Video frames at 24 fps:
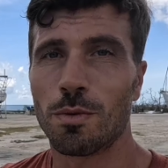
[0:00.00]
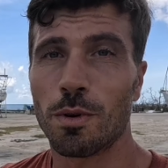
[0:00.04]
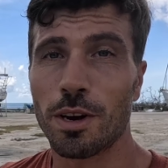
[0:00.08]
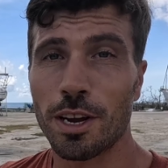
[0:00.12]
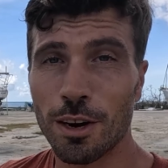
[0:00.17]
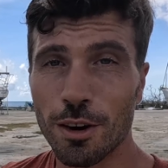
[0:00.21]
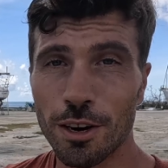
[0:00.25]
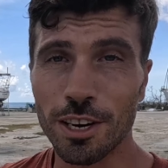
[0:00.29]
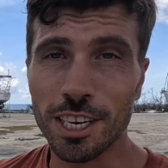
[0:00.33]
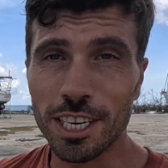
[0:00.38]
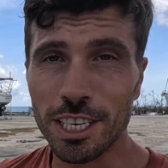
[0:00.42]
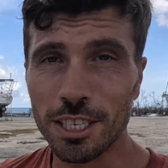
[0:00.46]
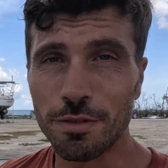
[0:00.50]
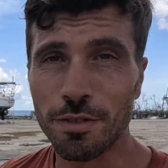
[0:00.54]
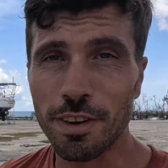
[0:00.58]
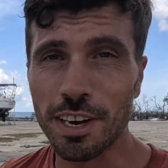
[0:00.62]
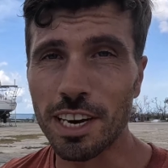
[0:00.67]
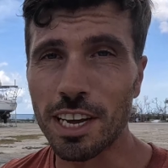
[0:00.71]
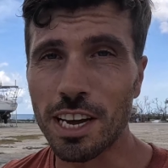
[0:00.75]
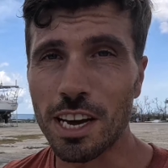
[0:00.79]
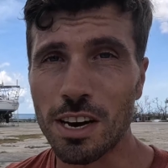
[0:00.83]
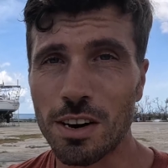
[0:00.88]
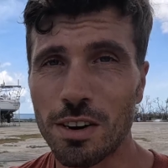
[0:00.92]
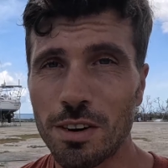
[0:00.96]
When you look at this
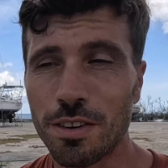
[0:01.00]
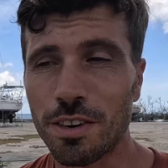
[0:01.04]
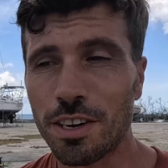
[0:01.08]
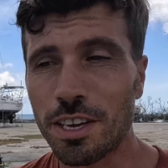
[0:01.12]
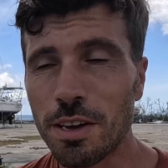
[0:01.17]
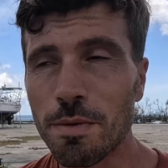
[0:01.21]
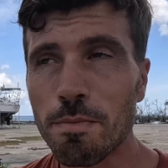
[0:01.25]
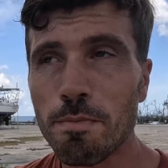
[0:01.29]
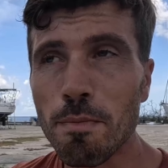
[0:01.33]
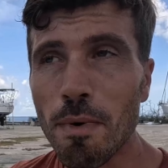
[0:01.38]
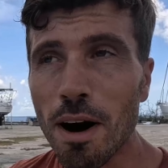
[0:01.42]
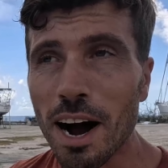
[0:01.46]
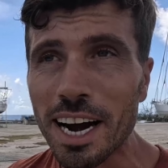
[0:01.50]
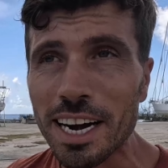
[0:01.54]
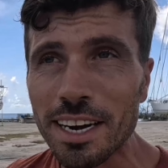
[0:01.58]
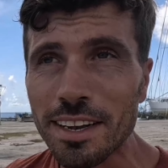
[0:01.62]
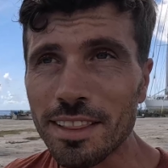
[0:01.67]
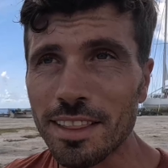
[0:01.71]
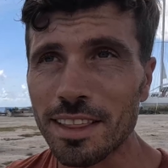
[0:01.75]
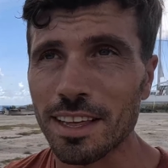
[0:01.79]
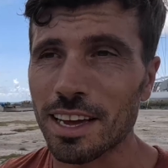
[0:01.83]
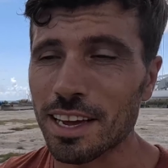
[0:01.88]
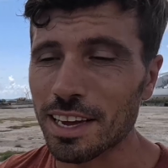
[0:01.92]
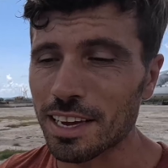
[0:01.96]
video, you might
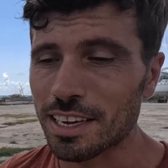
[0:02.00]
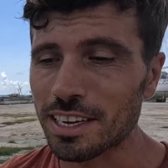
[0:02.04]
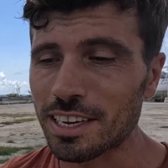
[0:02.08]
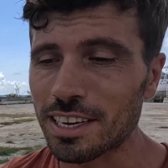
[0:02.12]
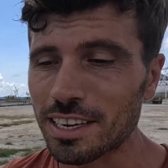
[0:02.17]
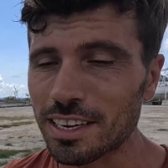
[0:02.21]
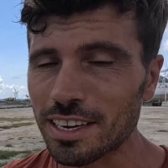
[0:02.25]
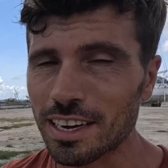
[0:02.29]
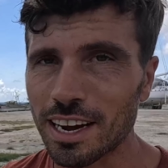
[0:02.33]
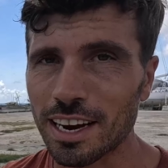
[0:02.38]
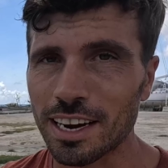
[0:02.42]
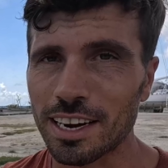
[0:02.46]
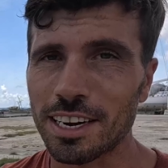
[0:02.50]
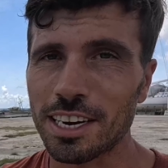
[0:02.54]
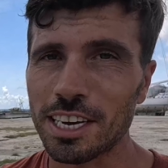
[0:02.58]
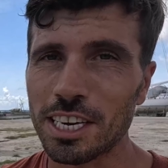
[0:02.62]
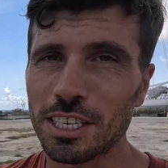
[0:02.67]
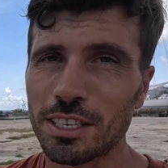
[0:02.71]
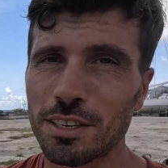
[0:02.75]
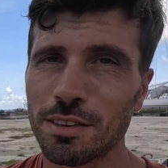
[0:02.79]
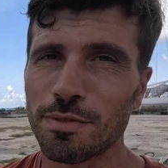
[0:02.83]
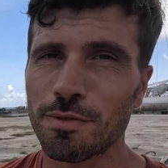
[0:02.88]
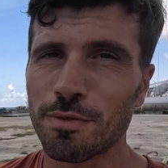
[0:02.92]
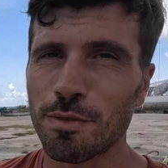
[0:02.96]
think, at
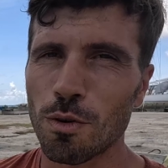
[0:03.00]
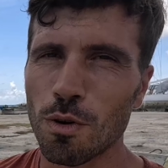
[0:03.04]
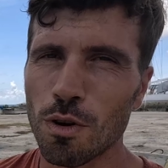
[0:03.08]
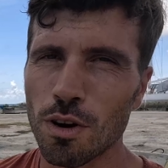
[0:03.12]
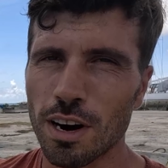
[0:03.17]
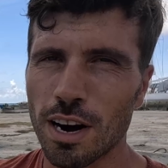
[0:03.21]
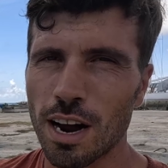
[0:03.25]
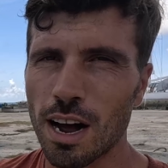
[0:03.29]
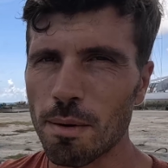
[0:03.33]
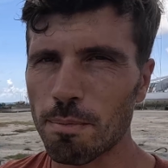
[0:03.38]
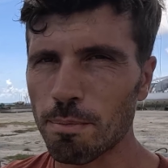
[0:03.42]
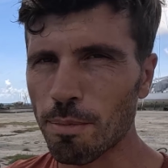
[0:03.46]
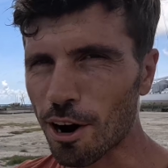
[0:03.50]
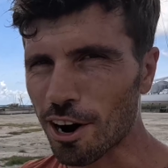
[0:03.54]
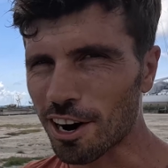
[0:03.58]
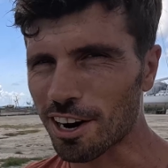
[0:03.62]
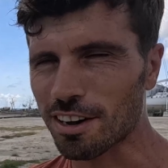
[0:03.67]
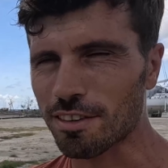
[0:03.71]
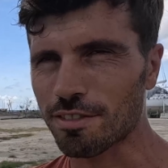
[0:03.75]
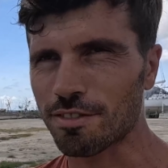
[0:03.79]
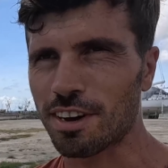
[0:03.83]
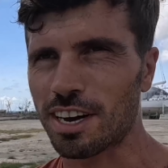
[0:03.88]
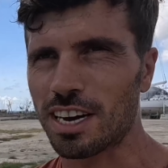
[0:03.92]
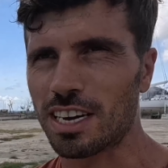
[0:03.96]
least for a part
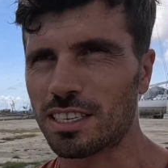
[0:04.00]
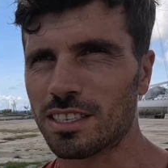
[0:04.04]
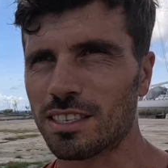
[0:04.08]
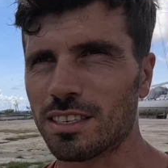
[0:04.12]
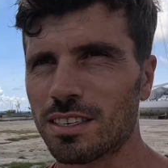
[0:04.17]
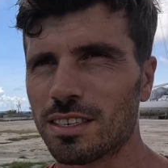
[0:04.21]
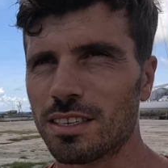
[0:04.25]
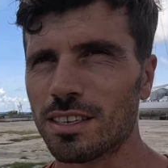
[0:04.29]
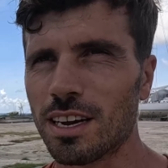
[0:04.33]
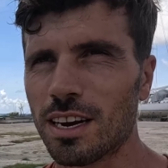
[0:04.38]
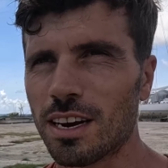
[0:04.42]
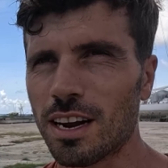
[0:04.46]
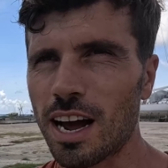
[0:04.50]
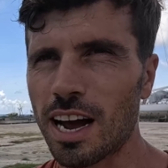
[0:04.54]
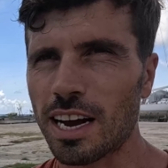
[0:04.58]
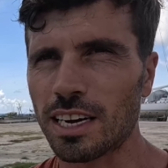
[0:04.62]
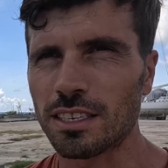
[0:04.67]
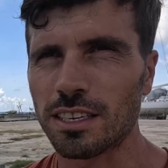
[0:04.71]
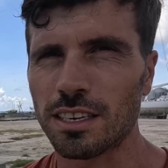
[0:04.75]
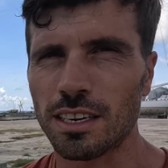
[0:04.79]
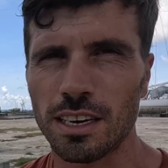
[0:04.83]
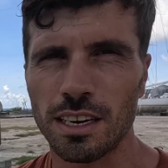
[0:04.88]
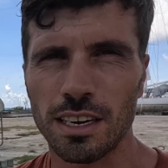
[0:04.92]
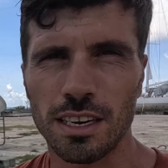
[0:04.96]
of it, that I
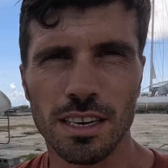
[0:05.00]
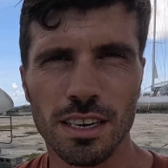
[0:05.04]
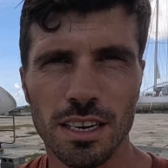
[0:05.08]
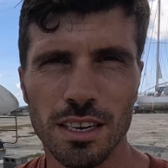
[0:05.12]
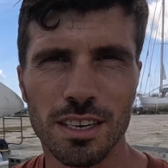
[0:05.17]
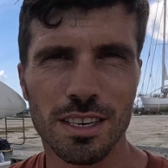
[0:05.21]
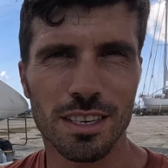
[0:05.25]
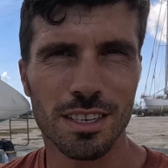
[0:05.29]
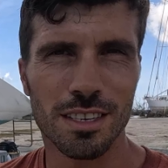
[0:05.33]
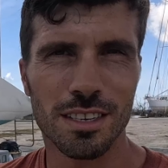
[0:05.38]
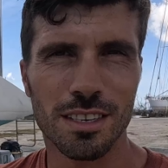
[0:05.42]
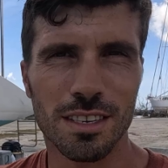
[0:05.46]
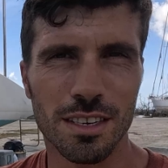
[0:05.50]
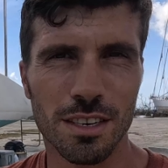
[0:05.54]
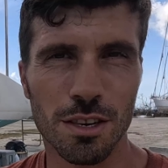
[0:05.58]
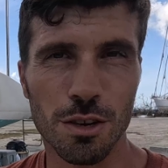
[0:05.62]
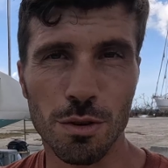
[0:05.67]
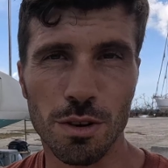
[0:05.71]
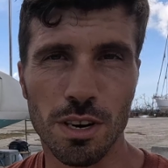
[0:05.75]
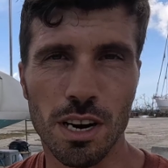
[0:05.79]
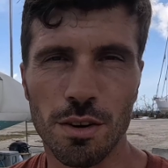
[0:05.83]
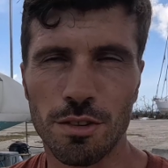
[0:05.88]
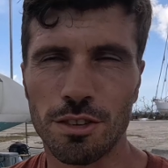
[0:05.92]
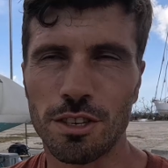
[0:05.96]
actually
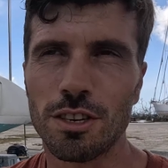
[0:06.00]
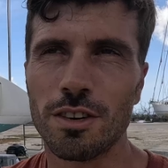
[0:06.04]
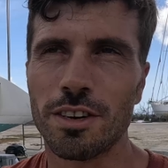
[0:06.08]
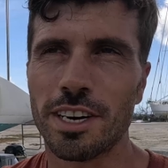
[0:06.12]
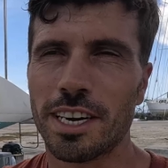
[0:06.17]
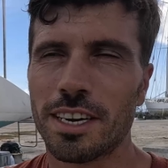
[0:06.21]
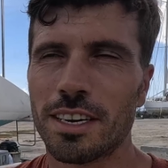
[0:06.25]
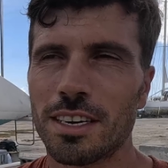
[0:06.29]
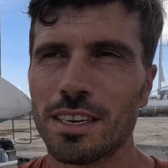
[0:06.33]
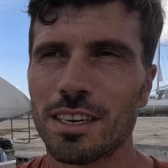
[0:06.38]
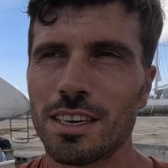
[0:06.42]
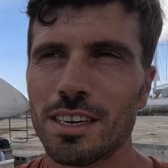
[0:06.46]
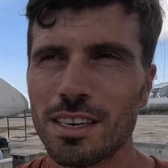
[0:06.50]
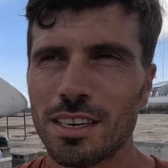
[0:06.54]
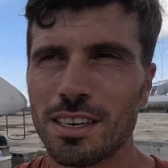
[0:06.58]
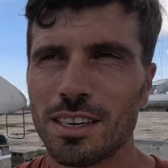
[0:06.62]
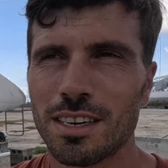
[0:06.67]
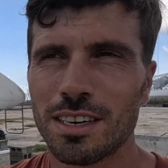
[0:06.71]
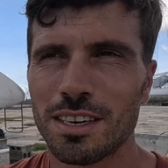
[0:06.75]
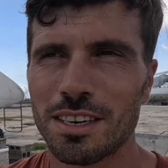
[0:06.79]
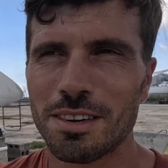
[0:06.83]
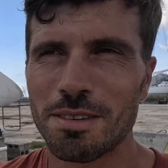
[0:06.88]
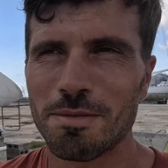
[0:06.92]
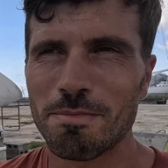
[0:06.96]
knew what I was doing.
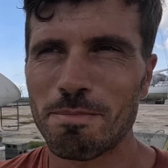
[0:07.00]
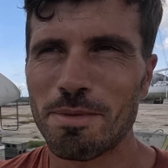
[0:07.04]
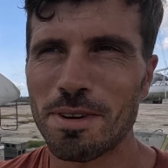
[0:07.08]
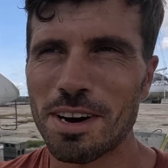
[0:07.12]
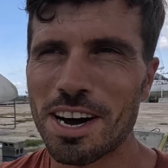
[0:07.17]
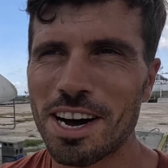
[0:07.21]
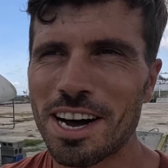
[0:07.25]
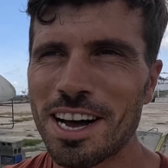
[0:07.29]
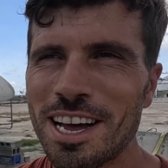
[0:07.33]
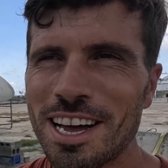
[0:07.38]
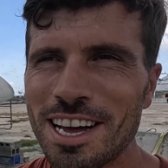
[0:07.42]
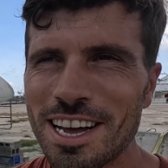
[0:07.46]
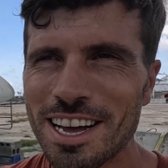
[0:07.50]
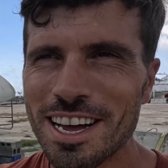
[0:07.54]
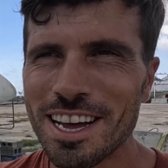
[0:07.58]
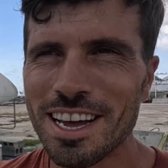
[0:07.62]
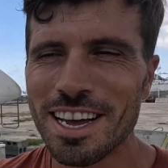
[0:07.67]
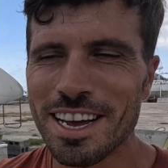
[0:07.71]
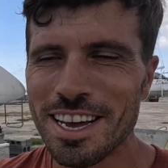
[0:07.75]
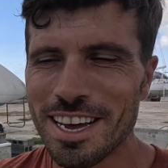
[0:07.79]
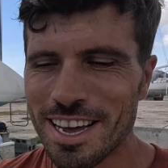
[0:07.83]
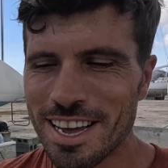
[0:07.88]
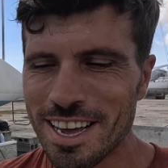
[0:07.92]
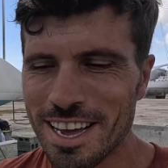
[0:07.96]
But
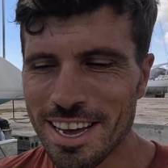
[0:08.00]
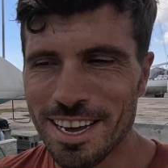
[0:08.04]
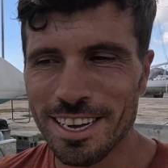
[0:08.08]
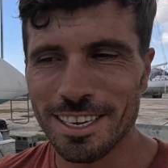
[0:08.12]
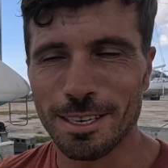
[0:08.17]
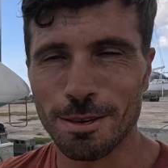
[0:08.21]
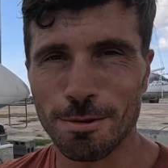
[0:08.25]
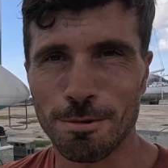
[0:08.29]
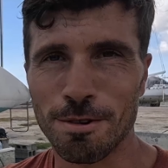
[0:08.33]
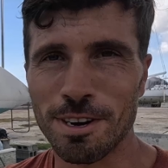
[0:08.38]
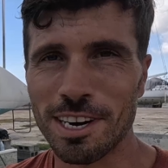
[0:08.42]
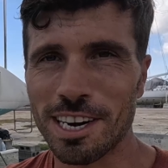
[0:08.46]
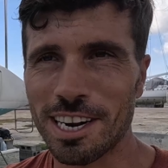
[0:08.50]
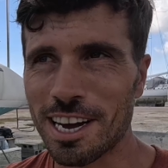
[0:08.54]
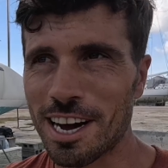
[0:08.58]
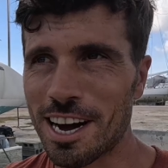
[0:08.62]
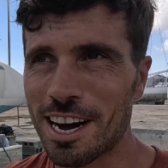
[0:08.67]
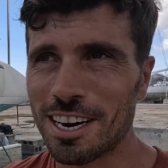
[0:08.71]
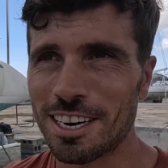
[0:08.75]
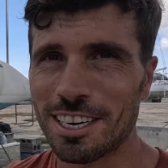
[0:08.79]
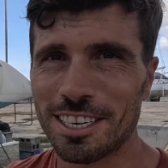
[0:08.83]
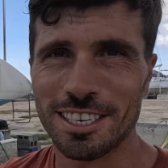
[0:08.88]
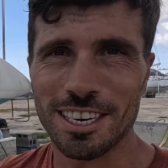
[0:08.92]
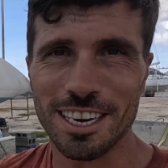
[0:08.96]
to be really
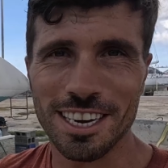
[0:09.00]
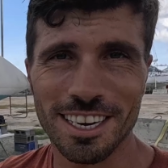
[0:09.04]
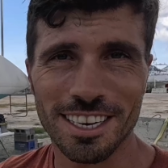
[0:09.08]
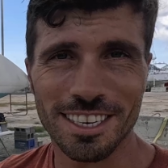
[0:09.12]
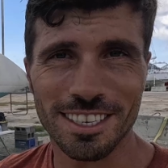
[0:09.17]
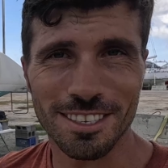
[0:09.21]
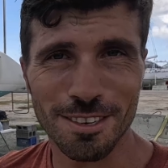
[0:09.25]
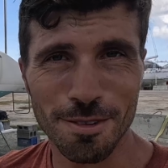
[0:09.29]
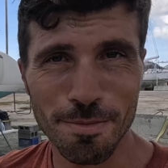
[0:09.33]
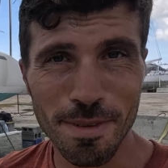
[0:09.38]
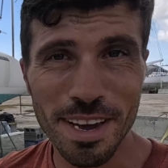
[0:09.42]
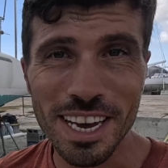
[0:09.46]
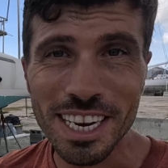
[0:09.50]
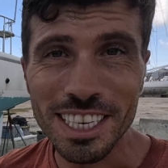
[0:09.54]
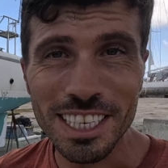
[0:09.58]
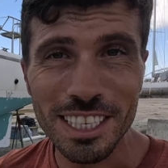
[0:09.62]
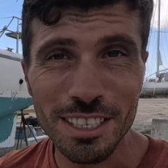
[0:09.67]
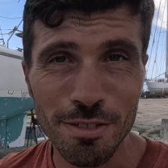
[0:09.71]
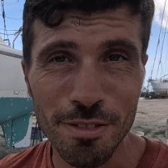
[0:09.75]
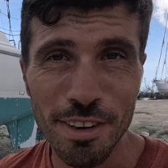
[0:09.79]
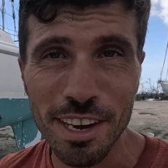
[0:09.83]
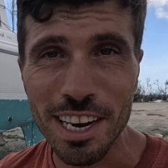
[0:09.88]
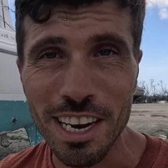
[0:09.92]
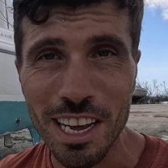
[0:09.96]
honest, like, to make
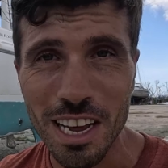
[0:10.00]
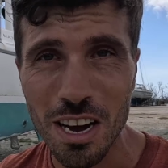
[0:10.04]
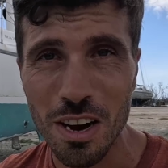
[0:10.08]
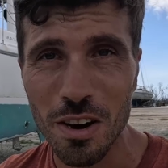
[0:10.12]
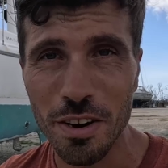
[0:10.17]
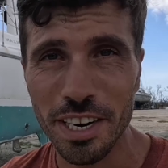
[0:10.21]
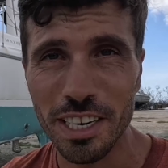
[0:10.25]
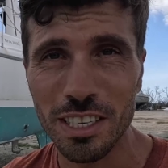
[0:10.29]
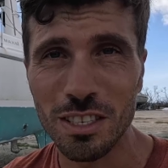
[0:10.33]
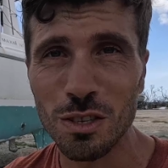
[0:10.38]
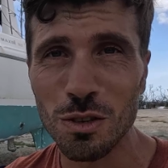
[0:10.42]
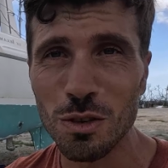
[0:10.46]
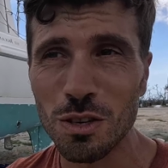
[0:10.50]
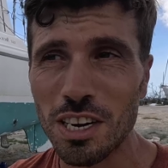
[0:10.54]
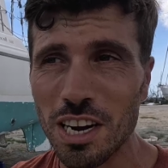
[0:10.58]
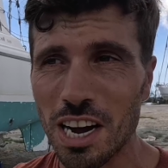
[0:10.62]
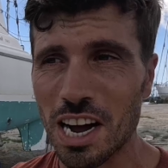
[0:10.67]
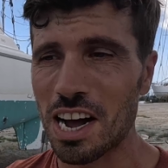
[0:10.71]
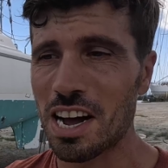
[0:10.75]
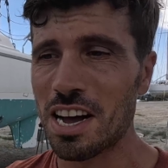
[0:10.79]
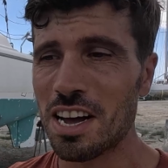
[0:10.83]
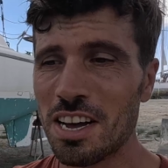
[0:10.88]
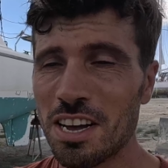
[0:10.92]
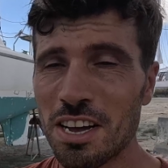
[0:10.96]
this video, it took a